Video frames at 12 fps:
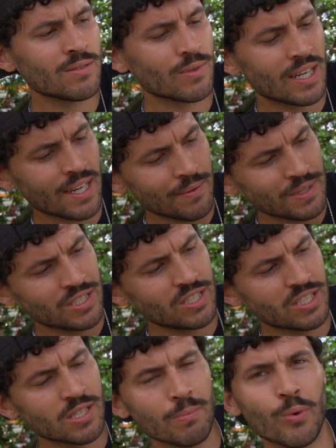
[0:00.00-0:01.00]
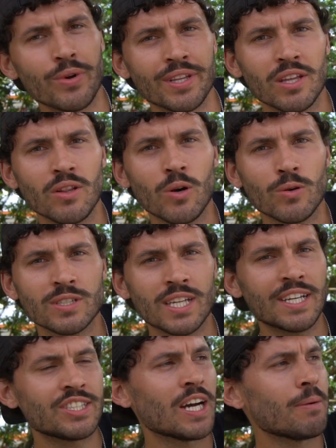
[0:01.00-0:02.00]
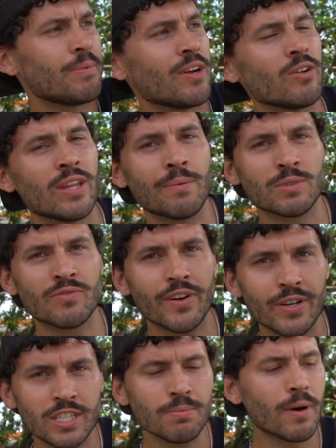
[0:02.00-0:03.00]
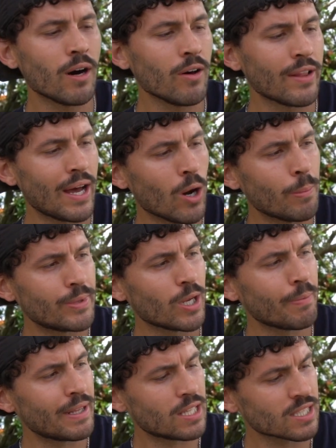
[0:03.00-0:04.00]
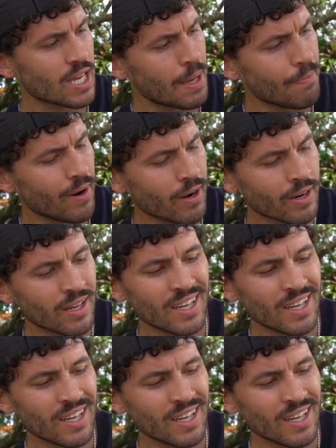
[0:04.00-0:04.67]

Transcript: when I was just supporting the local skate shop there that was very small, that opened up at the skate park.